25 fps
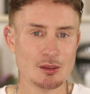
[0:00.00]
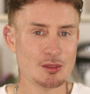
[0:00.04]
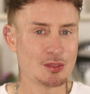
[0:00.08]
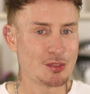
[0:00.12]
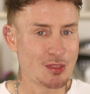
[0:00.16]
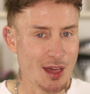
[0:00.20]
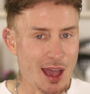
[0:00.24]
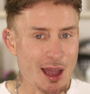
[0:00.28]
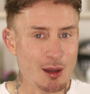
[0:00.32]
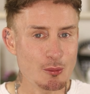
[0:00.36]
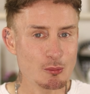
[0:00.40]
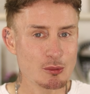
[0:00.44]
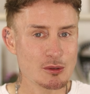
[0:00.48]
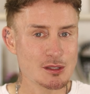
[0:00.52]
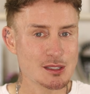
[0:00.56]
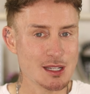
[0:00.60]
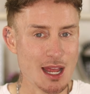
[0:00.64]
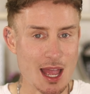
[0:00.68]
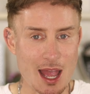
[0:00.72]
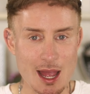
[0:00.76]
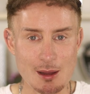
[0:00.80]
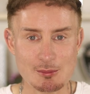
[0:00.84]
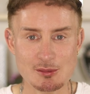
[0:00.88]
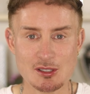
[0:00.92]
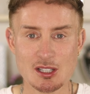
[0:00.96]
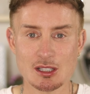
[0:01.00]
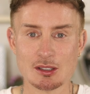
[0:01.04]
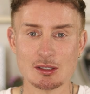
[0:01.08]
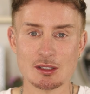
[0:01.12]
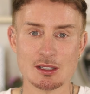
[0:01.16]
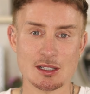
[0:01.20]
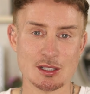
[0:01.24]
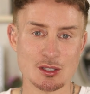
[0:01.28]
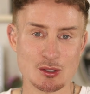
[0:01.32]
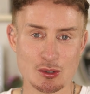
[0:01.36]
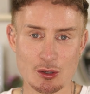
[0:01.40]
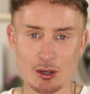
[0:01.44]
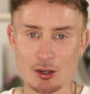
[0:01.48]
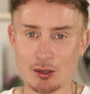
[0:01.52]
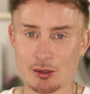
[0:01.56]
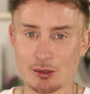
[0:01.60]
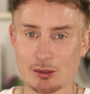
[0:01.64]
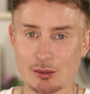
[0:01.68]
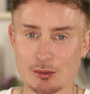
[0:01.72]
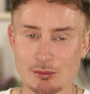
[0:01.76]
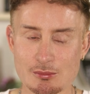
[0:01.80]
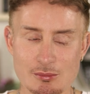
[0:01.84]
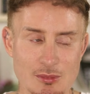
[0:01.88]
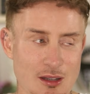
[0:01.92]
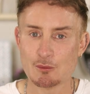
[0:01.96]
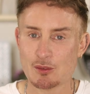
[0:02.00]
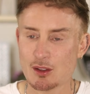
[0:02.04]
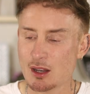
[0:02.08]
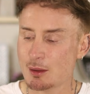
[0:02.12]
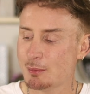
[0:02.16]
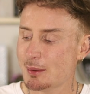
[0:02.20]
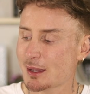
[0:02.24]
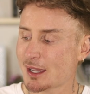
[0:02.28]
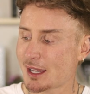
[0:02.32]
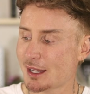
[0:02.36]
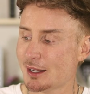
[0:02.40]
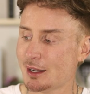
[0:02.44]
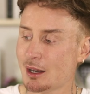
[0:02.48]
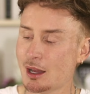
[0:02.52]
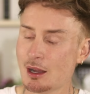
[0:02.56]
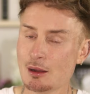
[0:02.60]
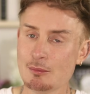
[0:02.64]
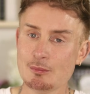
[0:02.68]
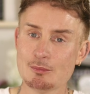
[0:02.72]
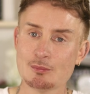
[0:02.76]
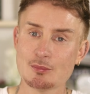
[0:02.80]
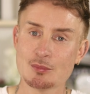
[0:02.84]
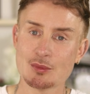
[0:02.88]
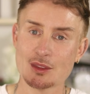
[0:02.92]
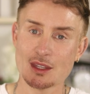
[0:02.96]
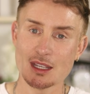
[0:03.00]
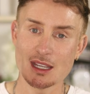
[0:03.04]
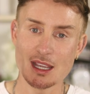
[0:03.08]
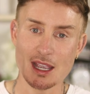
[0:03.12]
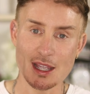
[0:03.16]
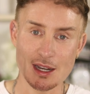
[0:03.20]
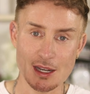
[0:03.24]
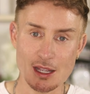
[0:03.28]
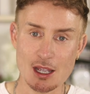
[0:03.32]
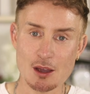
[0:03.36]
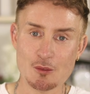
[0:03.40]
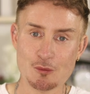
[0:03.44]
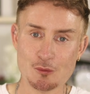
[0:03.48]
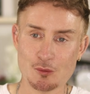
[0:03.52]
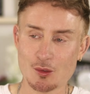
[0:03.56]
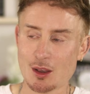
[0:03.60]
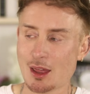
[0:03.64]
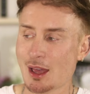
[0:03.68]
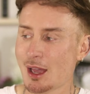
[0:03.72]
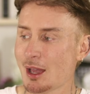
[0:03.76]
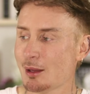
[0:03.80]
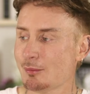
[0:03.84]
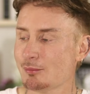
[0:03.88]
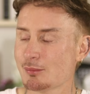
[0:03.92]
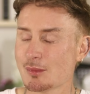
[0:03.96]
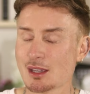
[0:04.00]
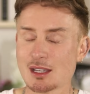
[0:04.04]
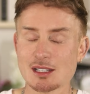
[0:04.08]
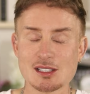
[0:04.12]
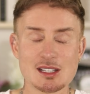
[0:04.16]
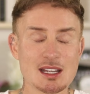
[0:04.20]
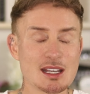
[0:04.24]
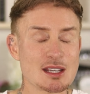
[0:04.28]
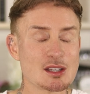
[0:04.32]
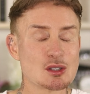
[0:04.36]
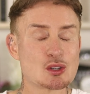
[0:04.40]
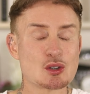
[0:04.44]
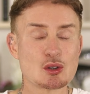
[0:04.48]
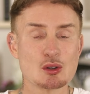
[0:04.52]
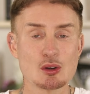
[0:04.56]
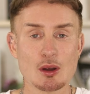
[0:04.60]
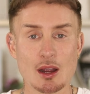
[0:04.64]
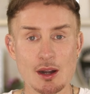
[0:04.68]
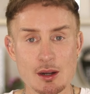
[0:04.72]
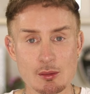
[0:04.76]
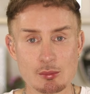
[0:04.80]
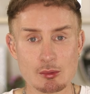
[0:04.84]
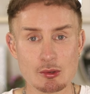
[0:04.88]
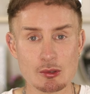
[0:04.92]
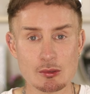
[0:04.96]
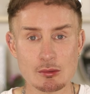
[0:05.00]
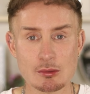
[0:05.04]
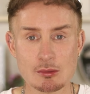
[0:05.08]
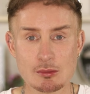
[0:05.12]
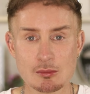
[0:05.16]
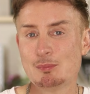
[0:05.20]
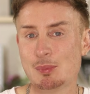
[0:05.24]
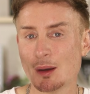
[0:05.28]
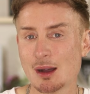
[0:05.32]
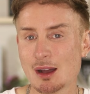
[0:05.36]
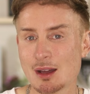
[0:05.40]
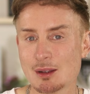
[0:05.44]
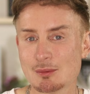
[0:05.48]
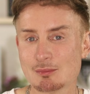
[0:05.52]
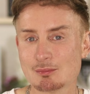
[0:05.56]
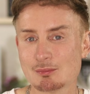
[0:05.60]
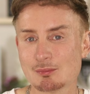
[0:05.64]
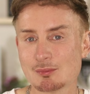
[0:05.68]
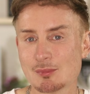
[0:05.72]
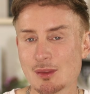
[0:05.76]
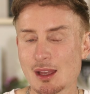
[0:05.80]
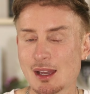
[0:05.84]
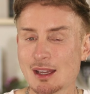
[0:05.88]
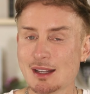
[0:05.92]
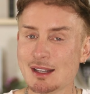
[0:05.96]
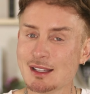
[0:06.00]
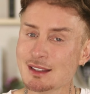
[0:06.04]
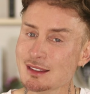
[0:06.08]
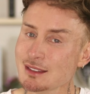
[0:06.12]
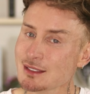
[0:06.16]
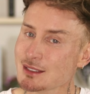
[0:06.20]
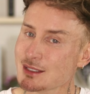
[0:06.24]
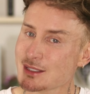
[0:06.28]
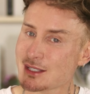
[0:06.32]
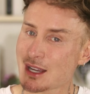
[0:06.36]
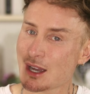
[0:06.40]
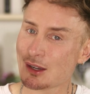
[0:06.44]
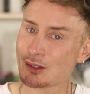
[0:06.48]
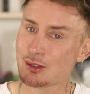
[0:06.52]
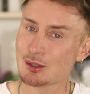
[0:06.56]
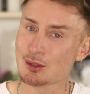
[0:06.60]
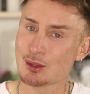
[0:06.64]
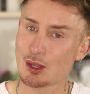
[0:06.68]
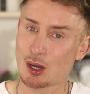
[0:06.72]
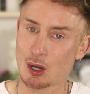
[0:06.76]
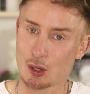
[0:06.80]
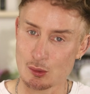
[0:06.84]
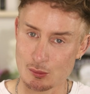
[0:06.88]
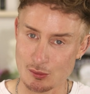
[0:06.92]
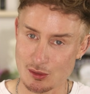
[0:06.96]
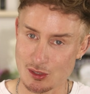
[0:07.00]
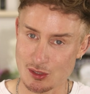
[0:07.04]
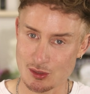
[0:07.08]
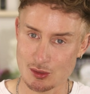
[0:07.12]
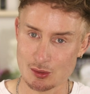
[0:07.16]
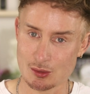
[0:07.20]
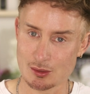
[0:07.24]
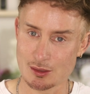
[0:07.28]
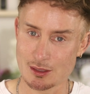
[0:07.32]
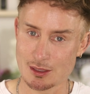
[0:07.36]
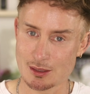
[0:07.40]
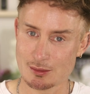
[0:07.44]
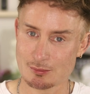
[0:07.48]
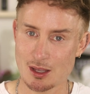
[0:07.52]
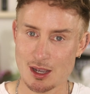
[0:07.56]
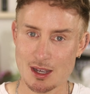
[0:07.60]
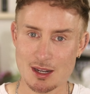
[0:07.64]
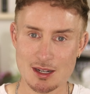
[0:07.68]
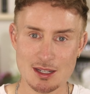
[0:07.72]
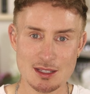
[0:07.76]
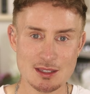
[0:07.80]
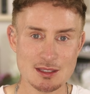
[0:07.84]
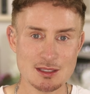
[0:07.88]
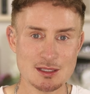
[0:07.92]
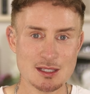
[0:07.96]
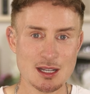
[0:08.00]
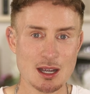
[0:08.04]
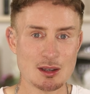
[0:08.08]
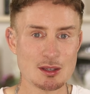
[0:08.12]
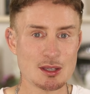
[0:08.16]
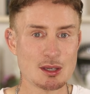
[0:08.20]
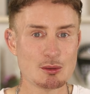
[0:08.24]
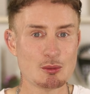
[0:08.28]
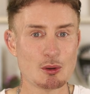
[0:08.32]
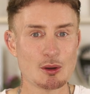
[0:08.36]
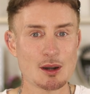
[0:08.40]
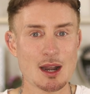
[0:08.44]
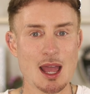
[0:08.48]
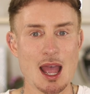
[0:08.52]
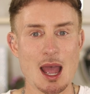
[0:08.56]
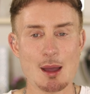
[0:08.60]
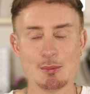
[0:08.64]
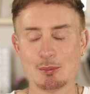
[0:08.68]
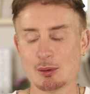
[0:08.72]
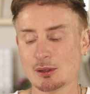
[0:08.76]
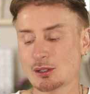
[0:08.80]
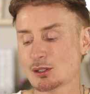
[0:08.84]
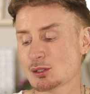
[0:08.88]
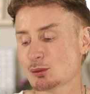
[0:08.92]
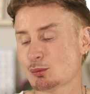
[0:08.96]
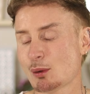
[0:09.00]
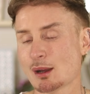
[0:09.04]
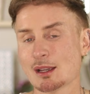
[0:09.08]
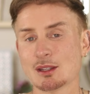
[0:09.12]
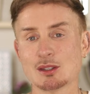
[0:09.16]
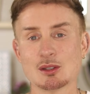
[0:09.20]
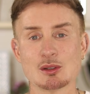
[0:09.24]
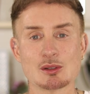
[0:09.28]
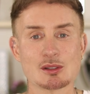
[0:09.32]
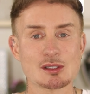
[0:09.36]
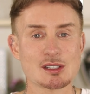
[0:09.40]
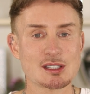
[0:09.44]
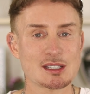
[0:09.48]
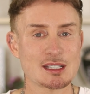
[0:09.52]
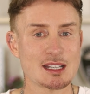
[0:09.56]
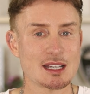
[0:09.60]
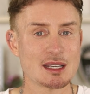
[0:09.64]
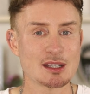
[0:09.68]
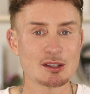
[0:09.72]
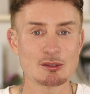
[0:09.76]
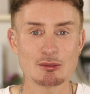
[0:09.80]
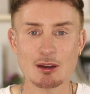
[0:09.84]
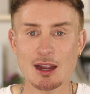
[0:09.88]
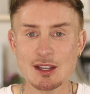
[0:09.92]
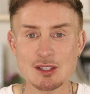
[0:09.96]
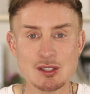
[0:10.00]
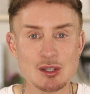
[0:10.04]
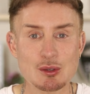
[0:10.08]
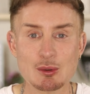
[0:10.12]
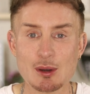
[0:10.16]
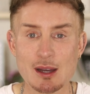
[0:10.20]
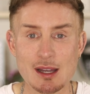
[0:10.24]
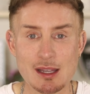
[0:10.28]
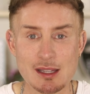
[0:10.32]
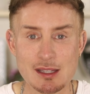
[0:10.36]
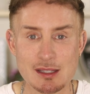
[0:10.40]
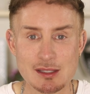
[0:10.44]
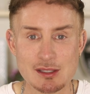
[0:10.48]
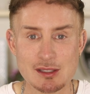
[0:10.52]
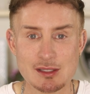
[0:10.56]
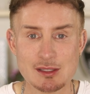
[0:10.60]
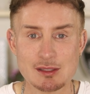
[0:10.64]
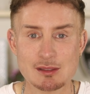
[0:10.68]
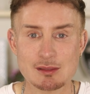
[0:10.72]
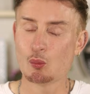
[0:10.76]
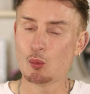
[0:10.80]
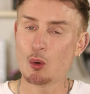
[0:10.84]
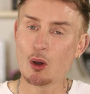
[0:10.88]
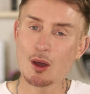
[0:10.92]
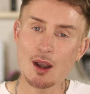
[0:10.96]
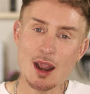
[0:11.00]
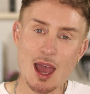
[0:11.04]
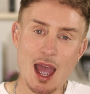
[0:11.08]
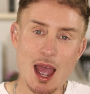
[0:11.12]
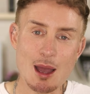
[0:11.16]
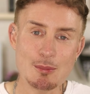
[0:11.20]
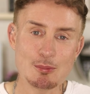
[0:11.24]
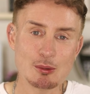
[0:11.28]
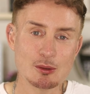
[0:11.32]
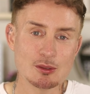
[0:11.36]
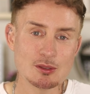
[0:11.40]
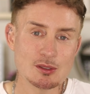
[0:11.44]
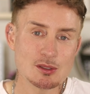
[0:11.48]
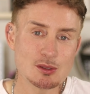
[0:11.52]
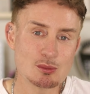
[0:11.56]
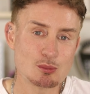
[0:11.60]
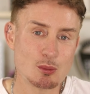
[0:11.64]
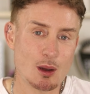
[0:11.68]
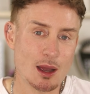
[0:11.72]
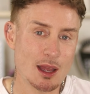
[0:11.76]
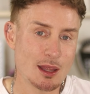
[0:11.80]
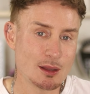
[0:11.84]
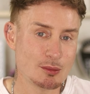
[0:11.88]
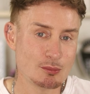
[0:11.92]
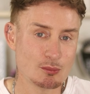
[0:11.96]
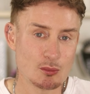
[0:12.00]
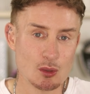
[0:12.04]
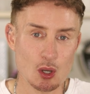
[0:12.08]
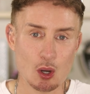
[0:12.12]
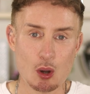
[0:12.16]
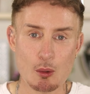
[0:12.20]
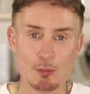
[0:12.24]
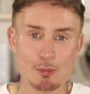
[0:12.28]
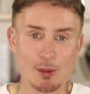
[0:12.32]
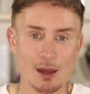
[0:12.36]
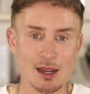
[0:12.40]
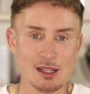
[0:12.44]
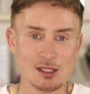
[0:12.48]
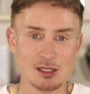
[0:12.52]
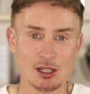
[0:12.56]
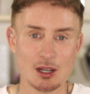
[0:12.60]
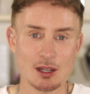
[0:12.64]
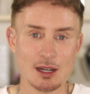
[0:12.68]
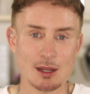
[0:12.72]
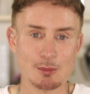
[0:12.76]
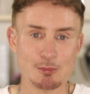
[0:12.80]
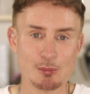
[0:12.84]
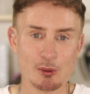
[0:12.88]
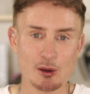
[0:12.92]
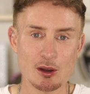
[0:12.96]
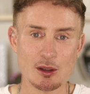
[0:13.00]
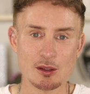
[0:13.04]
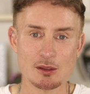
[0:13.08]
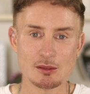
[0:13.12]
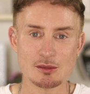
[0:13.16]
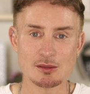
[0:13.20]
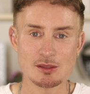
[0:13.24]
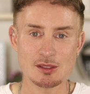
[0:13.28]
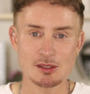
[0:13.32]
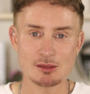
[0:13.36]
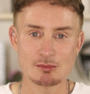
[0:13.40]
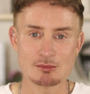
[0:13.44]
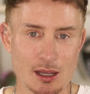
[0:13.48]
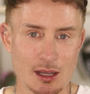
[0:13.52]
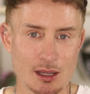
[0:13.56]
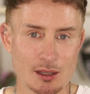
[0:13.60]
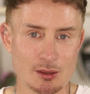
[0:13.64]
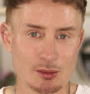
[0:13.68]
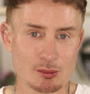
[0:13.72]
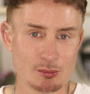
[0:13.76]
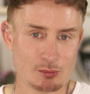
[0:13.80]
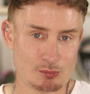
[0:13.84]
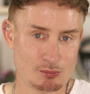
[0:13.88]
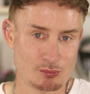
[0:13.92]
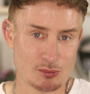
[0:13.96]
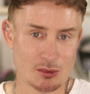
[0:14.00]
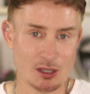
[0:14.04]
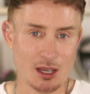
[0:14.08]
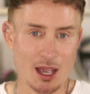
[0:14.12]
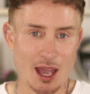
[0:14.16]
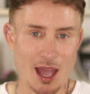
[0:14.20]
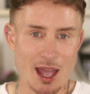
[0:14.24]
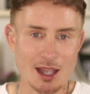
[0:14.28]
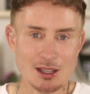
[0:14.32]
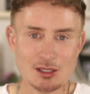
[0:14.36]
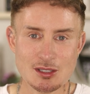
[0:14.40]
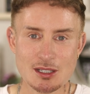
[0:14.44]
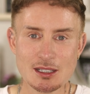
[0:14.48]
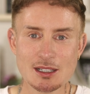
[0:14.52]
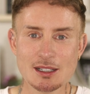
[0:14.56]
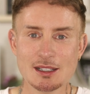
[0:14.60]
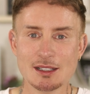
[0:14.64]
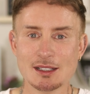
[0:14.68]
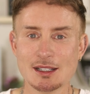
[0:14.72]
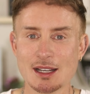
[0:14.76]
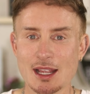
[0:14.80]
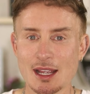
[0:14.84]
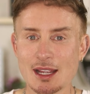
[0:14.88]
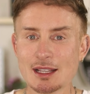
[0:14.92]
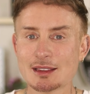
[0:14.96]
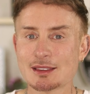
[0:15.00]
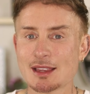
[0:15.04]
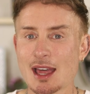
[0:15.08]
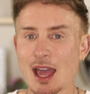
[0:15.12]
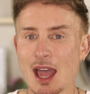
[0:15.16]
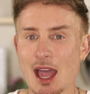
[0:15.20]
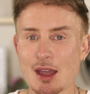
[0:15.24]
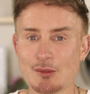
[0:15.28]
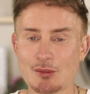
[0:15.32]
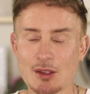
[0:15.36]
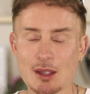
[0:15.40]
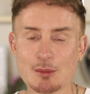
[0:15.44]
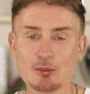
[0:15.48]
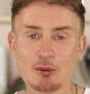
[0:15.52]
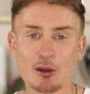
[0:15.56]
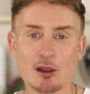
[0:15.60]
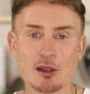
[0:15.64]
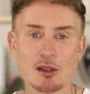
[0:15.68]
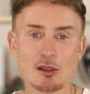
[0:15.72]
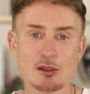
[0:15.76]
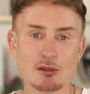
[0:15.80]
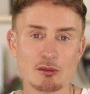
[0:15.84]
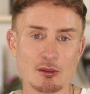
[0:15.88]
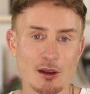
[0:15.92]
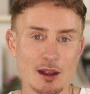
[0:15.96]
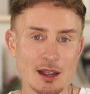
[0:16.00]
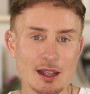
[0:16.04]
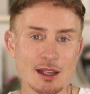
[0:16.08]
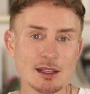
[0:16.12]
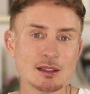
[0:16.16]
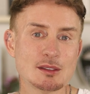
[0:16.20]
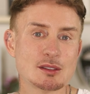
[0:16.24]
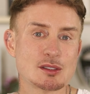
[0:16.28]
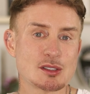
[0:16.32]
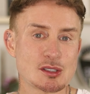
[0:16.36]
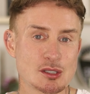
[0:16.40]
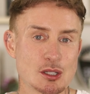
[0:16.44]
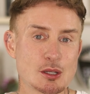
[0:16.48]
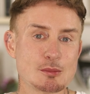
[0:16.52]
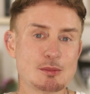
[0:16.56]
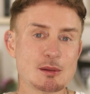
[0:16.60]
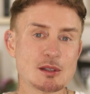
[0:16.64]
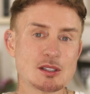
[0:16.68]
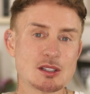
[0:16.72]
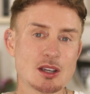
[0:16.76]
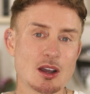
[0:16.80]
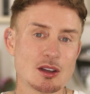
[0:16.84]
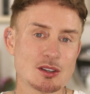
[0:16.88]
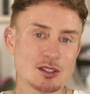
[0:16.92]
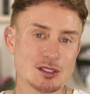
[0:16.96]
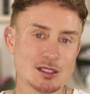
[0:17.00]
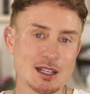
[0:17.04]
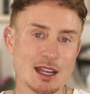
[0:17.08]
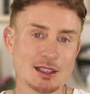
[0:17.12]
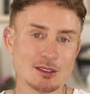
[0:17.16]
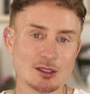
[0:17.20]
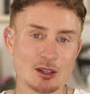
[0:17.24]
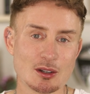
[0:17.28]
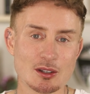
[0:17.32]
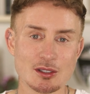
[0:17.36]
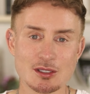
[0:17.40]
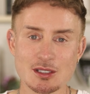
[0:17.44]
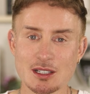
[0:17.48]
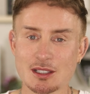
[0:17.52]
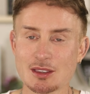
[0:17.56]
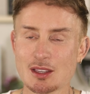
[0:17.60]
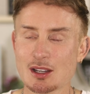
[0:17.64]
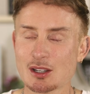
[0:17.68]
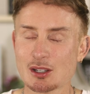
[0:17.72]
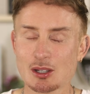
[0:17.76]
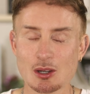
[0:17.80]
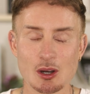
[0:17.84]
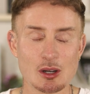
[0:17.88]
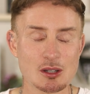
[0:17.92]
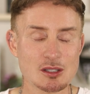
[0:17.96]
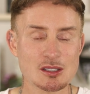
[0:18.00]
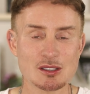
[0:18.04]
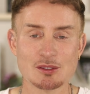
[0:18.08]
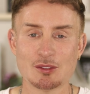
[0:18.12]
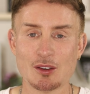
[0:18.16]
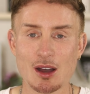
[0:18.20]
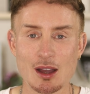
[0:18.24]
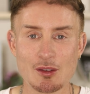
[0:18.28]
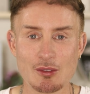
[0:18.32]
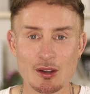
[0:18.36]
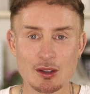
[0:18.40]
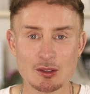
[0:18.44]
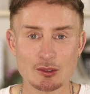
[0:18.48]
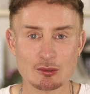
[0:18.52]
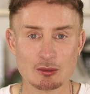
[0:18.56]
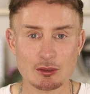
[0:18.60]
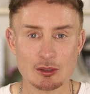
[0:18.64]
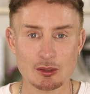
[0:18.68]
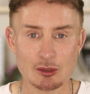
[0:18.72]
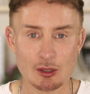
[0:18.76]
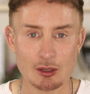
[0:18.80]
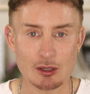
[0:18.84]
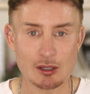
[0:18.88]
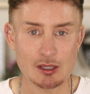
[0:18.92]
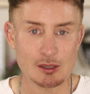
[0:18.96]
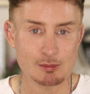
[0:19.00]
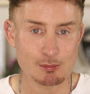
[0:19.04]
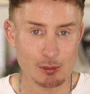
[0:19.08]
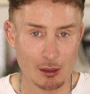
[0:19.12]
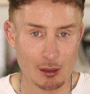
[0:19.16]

And that was absolutely true. For the beginner, the INIA Flare is incredible, but I didn't tell you the whole story. I didn't tell you what happens when your skin graduates. What happens when your baseline improves. And you actually need the heavy pro grade supercharged technology that costs $500